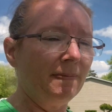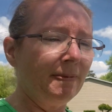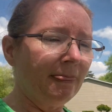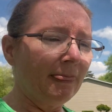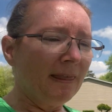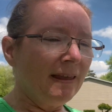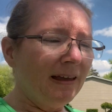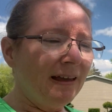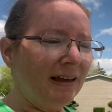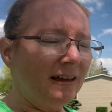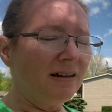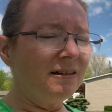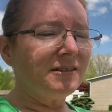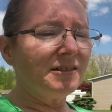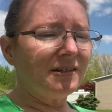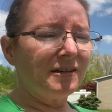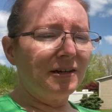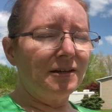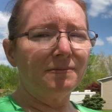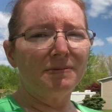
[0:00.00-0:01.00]
It
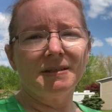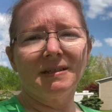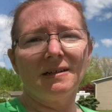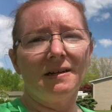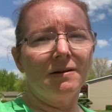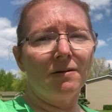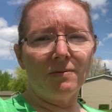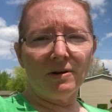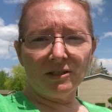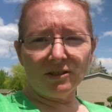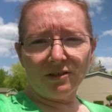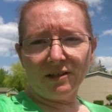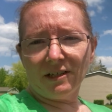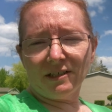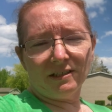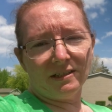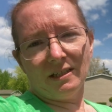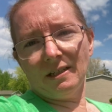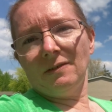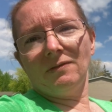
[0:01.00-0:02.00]
also helps that I don't watch a lot
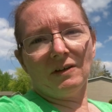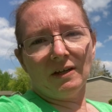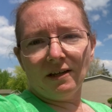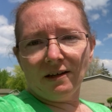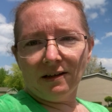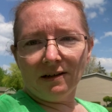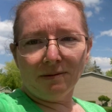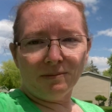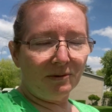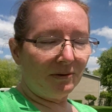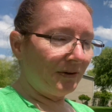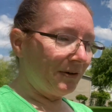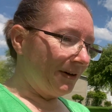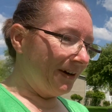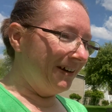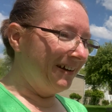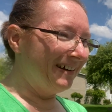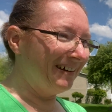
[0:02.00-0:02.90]
of TV anymore.